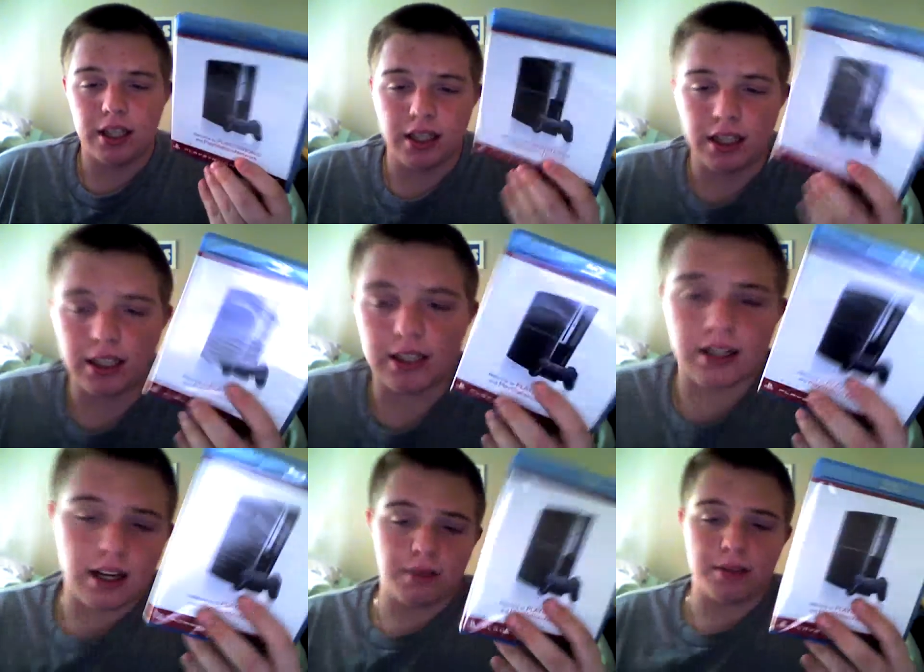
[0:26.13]
Uh,
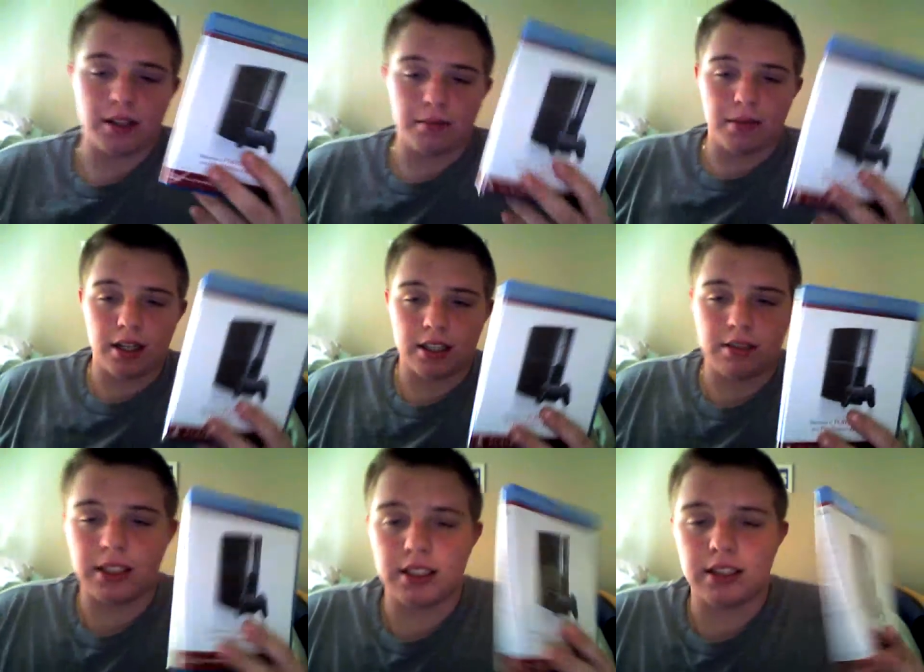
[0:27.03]
I'm gonna unbox it
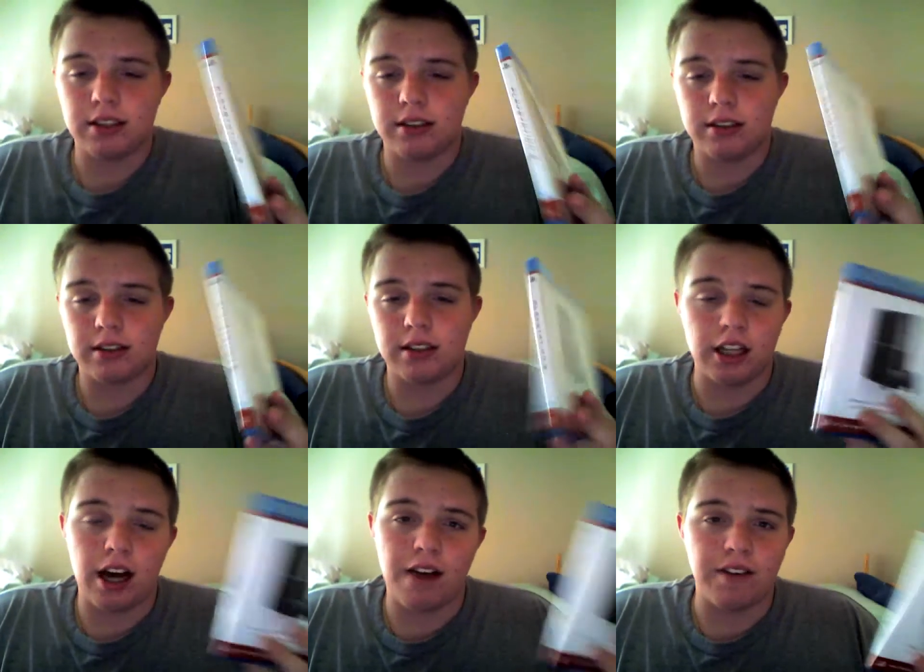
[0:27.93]
because you
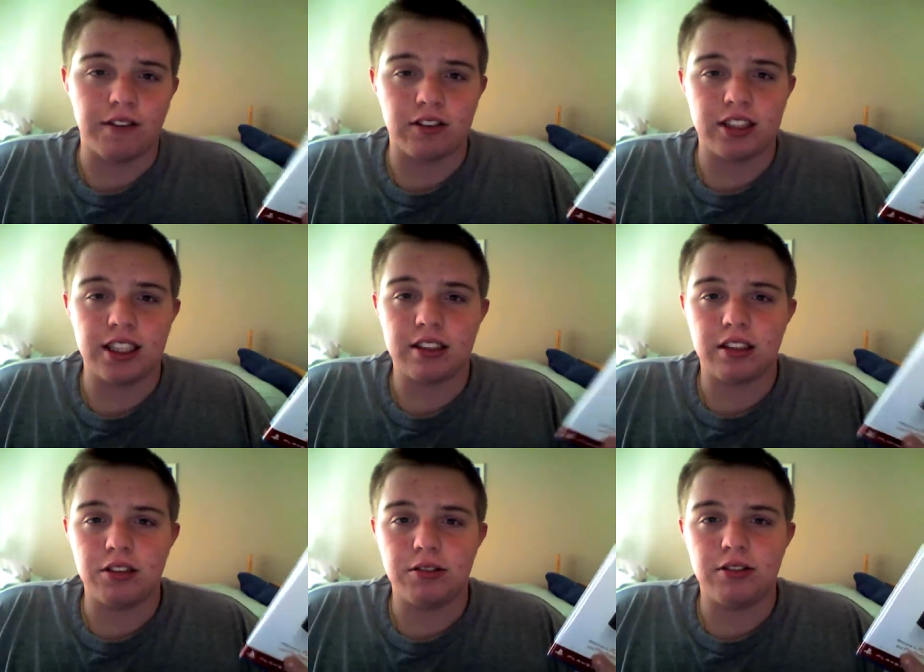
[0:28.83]
know I've never seen this
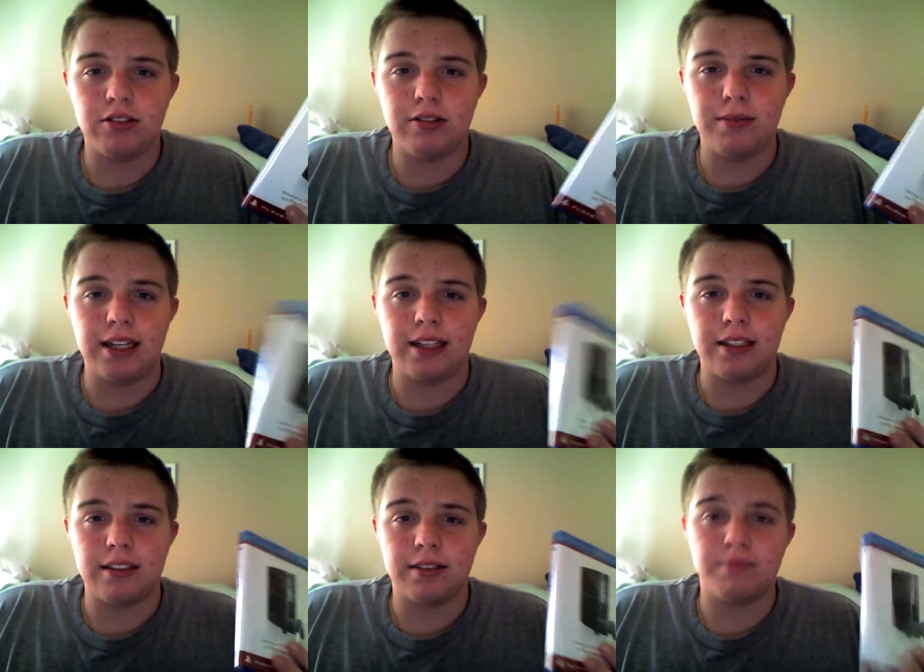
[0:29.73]
on YouTube,
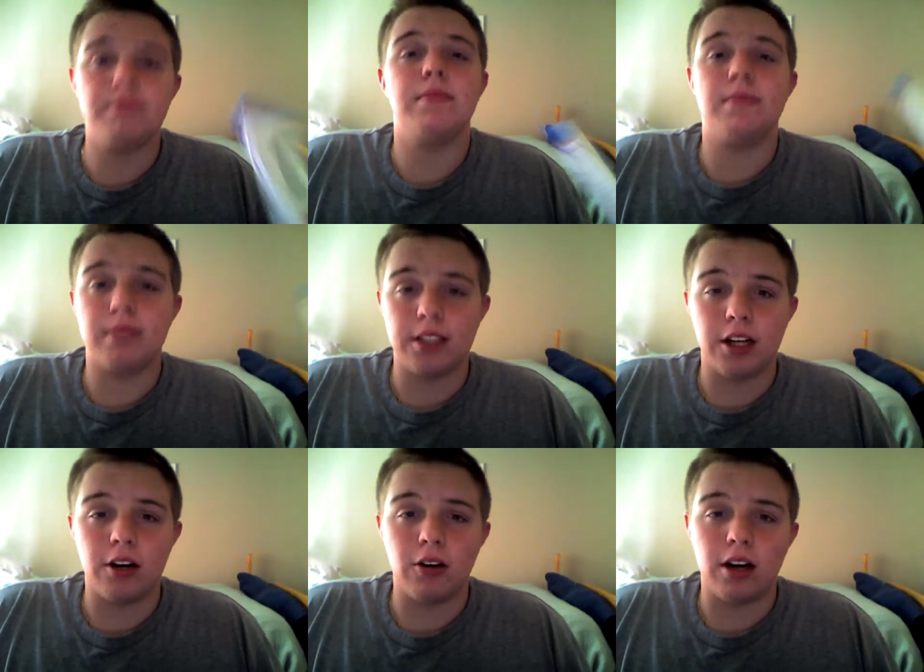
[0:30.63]
and you
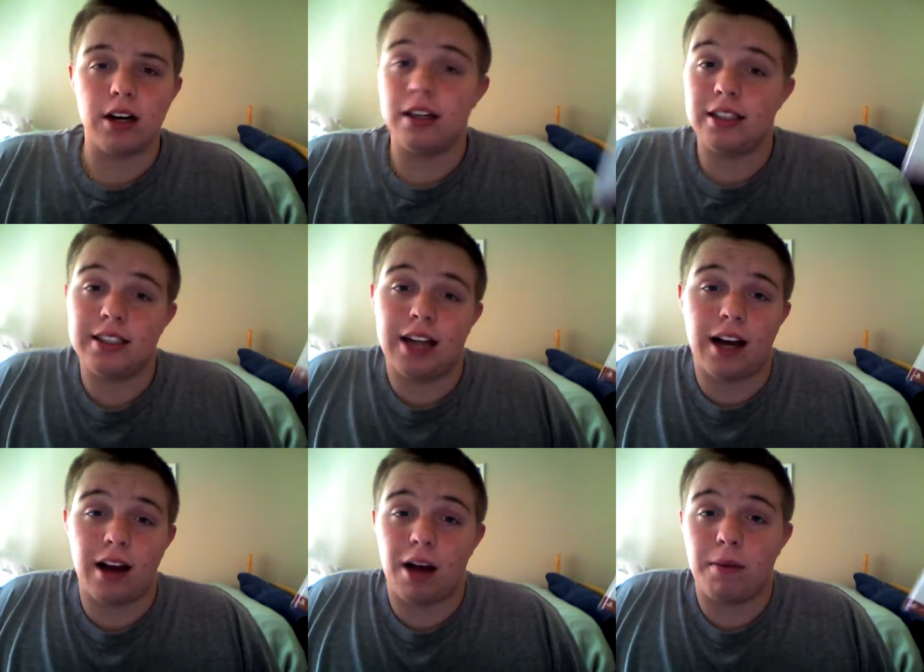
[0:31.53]
know
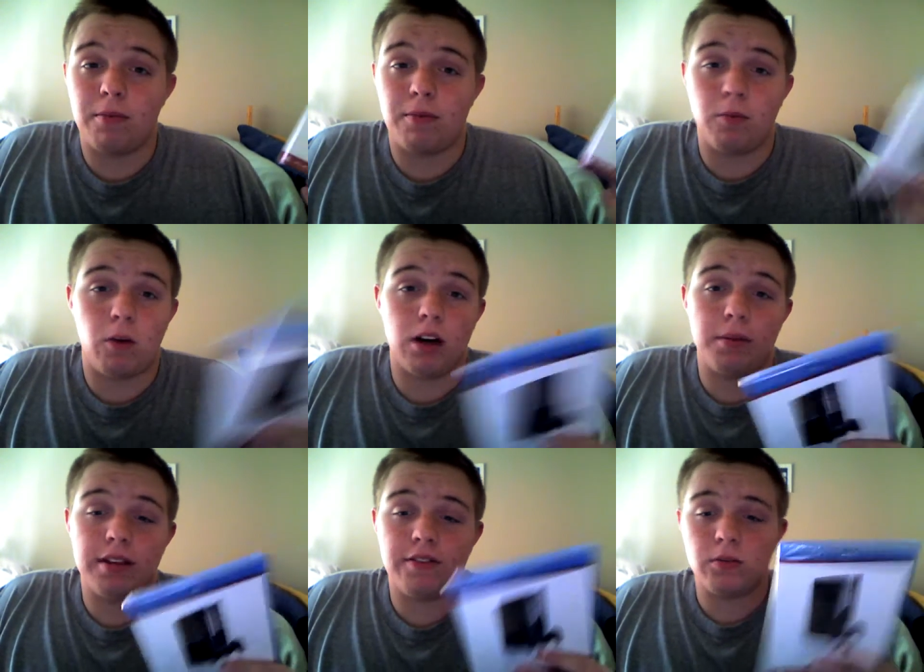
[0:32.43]
I want to
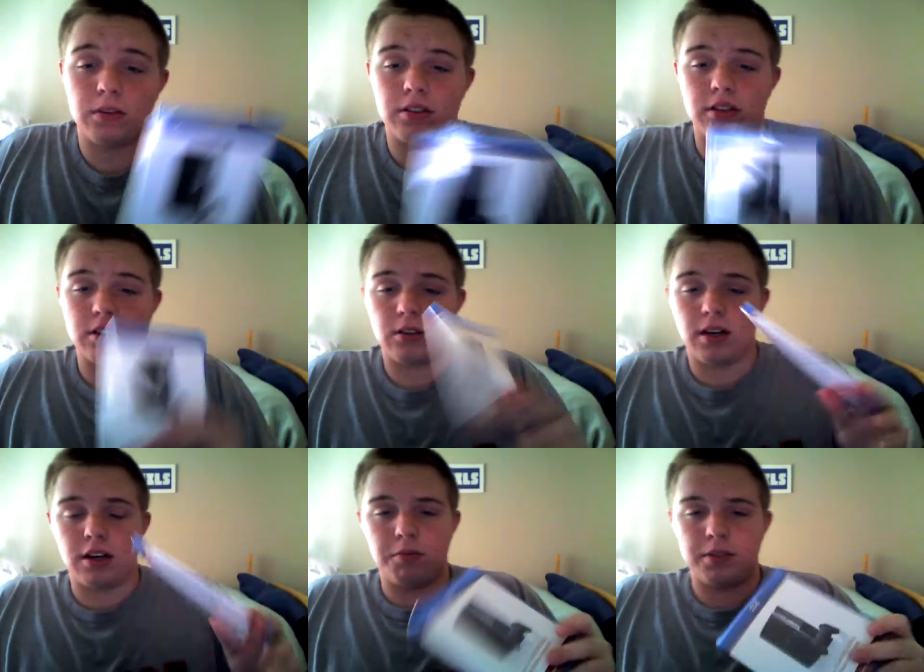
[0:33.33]
be the first one. So let's go
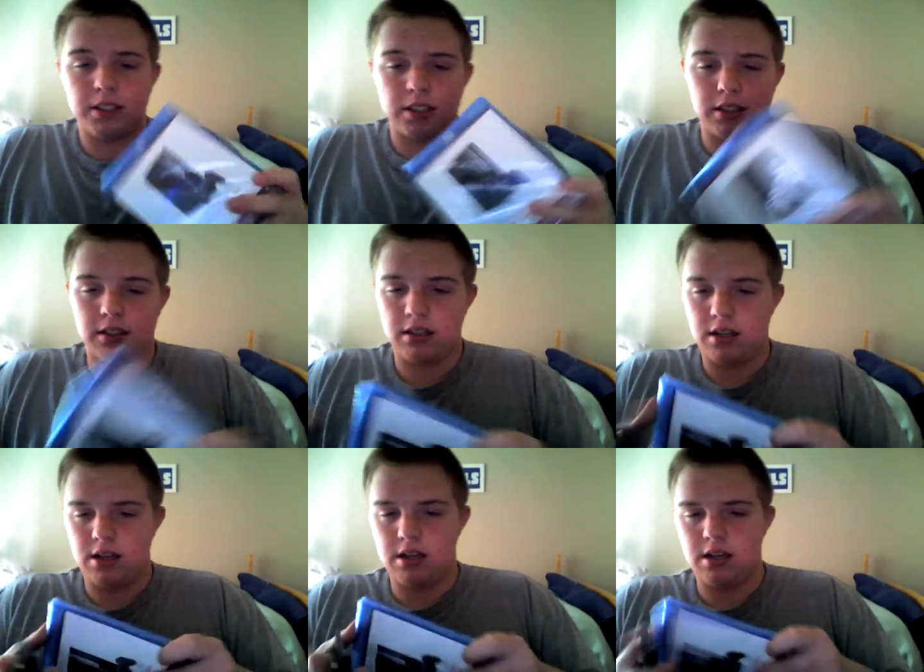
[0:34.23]
ahead and open this.
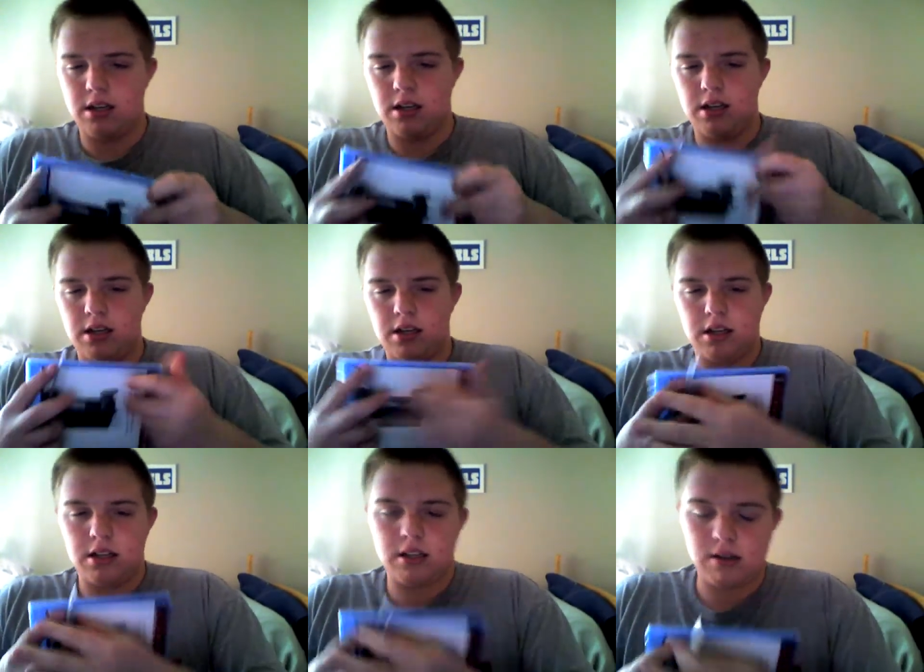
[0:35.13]
Let's
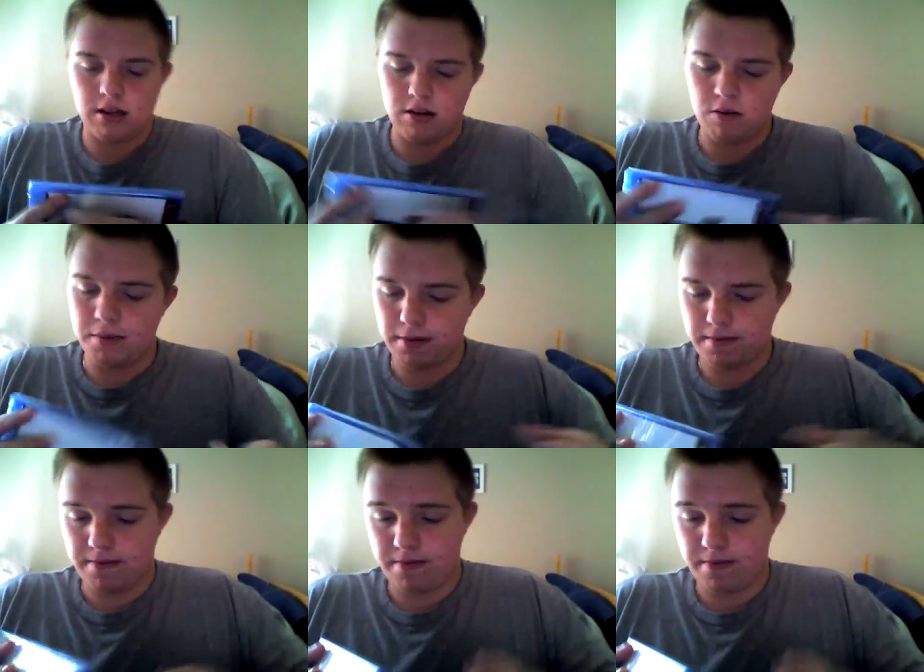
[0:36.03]
go ahead and open it.